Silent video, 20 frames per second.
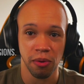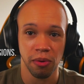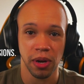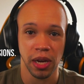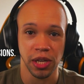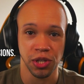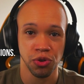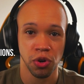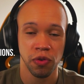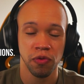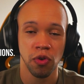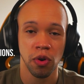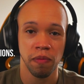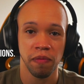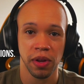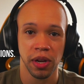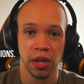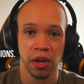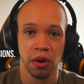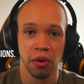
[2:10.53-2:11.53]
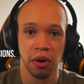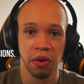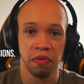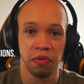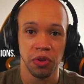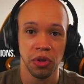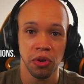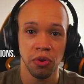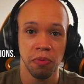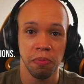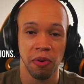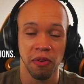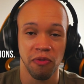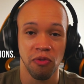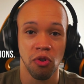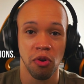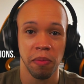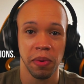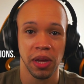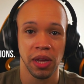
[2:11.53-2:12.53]
a short form video of you
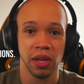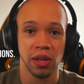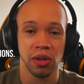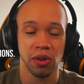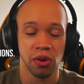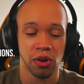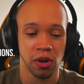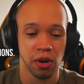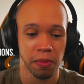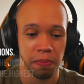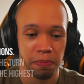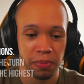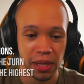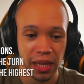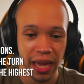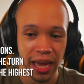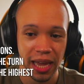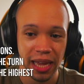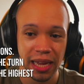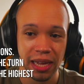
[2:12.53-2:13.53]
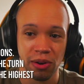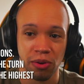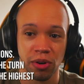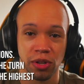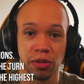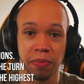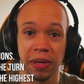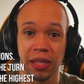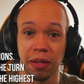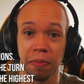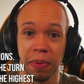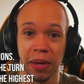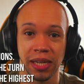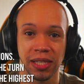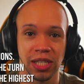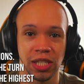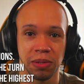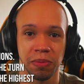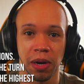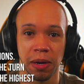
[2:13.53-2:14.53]
performing your play in order to make the
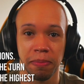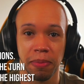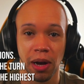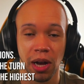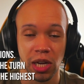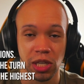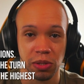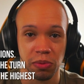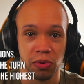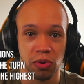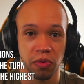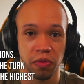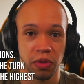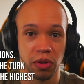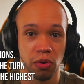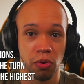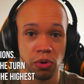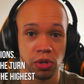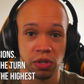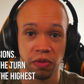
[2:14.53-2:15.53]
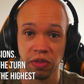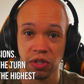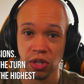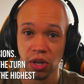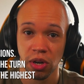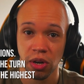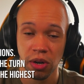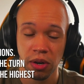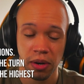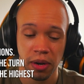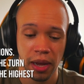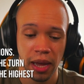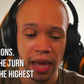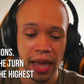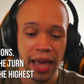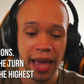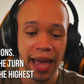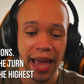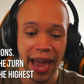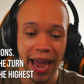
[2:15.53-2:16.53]
biggest Digimon possible over the course of a turn.
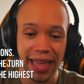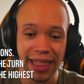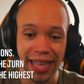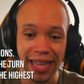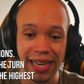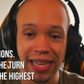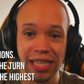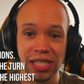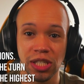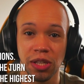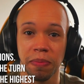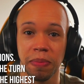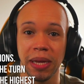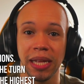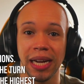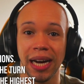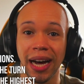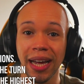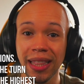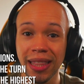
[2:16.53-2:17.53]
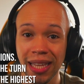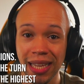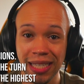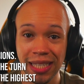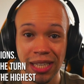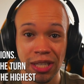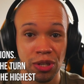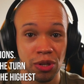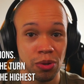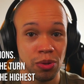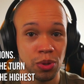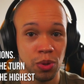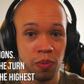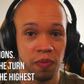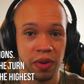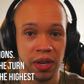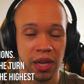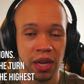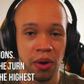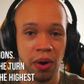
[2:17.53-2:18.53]
And that needs to be an unlisted YouTube
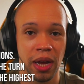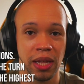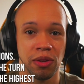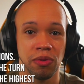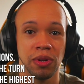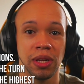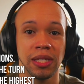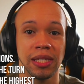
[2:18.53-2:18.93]
video, and you need to